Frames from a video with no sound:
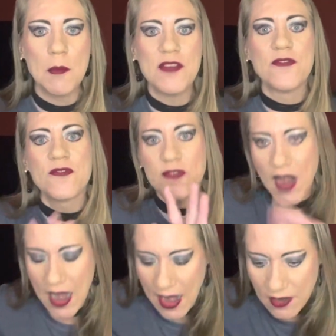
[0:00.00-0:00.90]
In
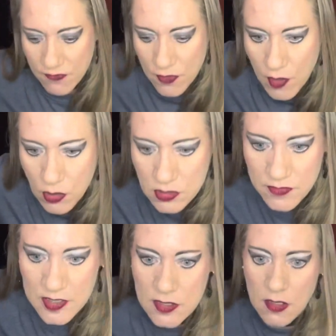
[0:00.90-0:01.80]
fact, for those of
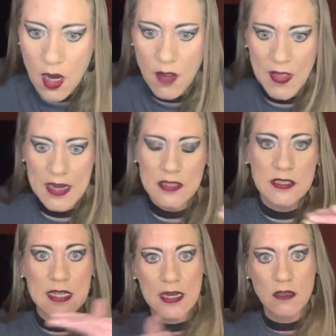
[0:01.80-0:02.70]
us on the
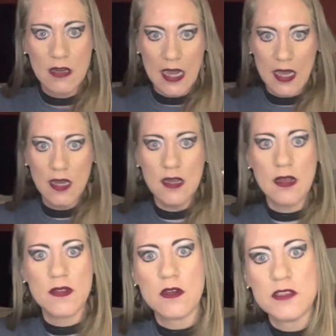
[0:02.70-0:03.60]
outside looking in
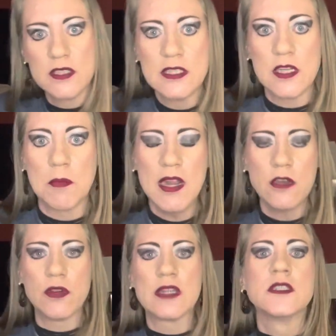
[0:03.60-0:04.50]
at the narcissistic
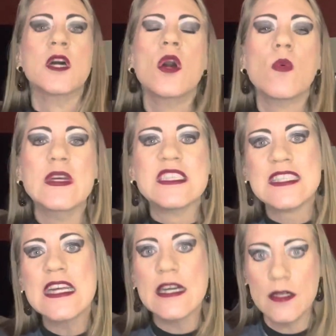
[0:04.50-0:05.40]
matrix, we
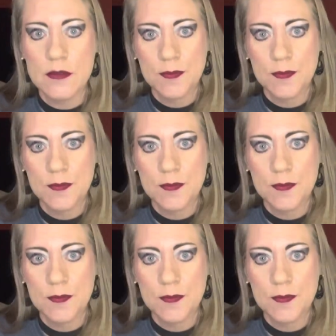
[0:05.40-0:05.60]
see it.